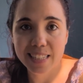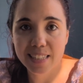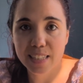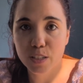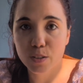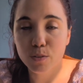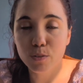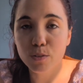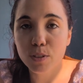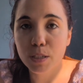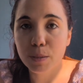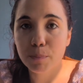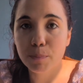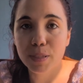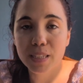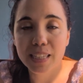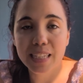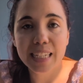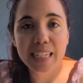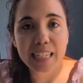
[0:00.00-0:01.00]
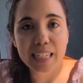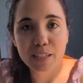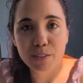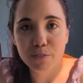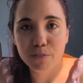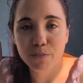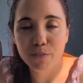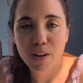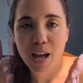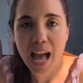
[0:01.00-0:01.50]
He couldn't believe
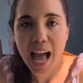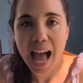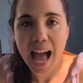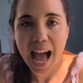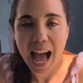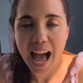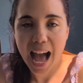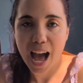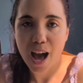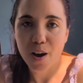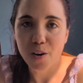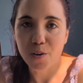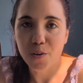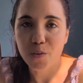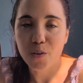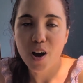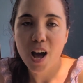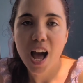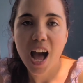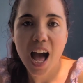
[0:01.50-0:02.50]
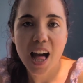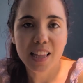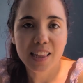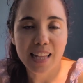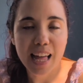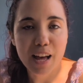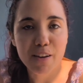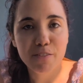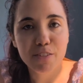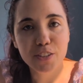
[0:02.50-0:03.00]
how
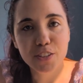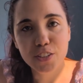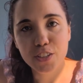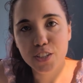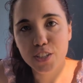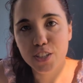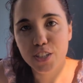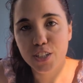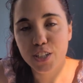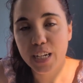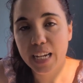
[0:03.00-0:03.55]
lavender